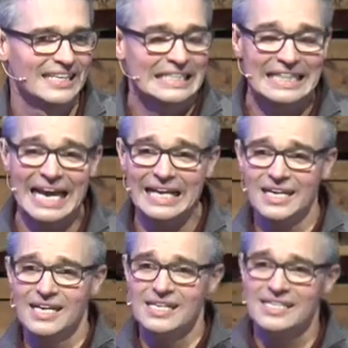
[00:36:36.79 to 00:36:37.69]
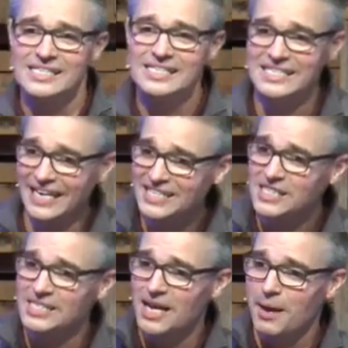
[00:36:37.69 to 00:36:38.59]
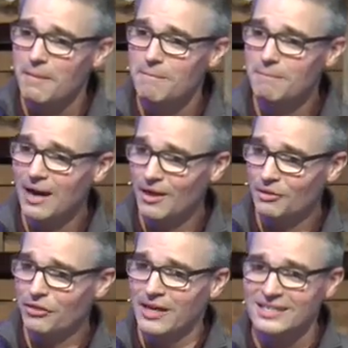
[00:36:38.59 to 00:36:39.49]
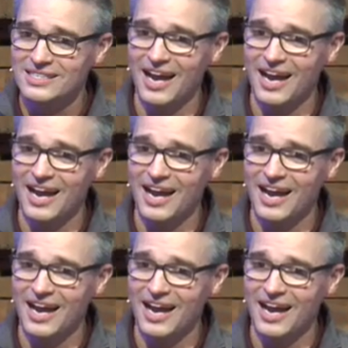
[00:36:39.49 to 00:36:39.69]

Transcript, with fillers: That that six month